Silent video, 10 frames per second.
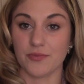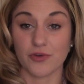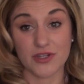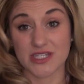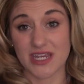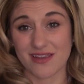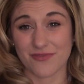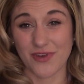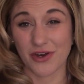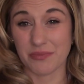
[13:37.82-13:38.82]
Green tea is
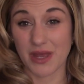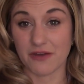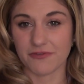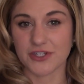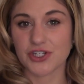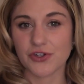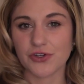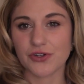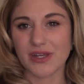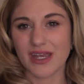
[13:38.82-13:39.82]
very
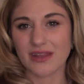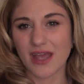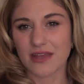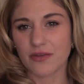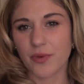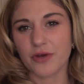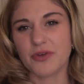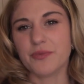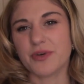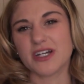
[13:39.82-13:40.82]
beneficial in that
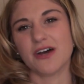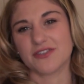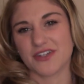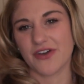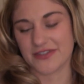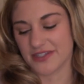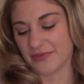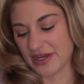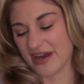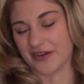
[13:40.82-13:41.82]
department, but it also has to
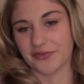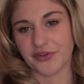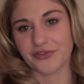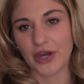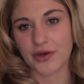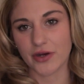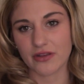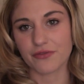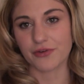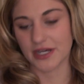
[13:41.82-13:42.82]
be kind of a
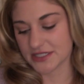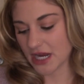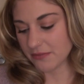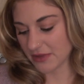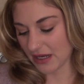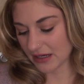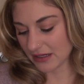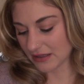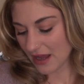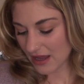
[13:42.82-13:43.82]
fragrance-free type thing.
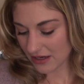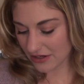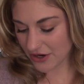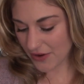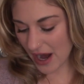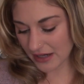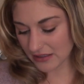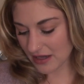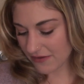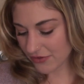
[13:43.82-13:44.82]
And, you know, I
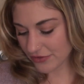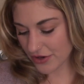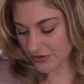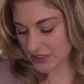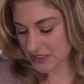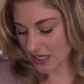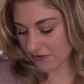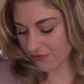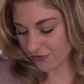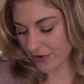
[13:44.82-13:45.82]
never noticed a
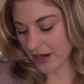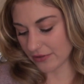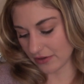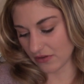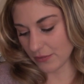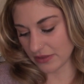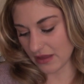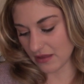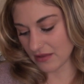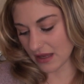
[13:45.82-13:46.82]
fragrance with
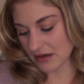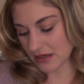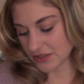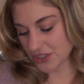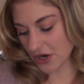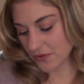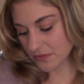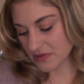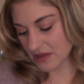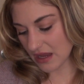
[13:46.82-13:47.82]
this, and I don't
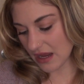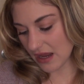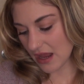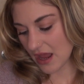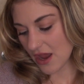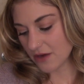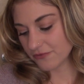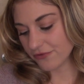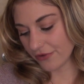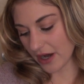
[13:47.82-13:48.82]
see
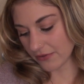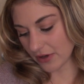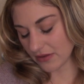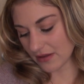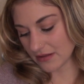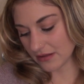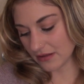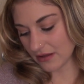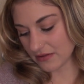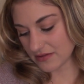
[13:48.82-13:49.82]
fragrance
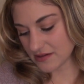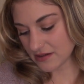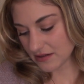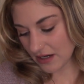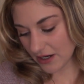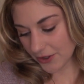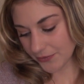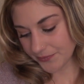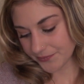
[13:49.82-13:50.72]
listed in here